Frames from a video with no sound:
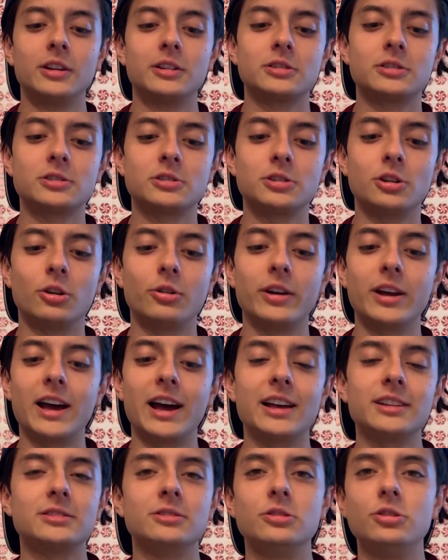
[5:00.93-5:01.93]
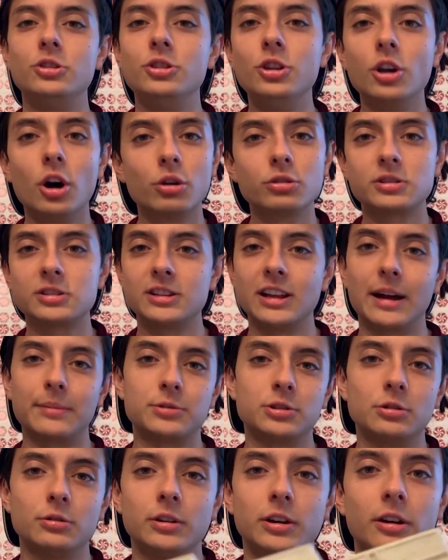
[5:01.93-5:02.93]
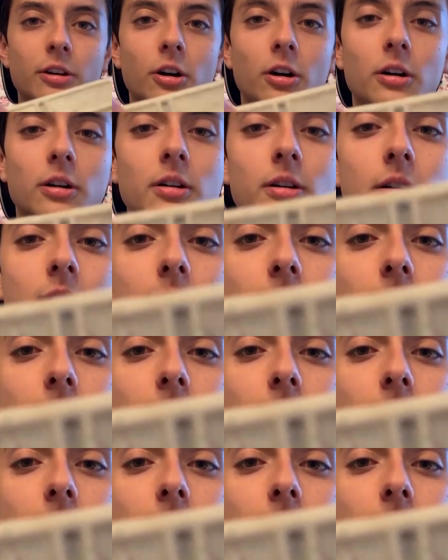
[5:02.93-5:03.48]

So it has no snap to it at all.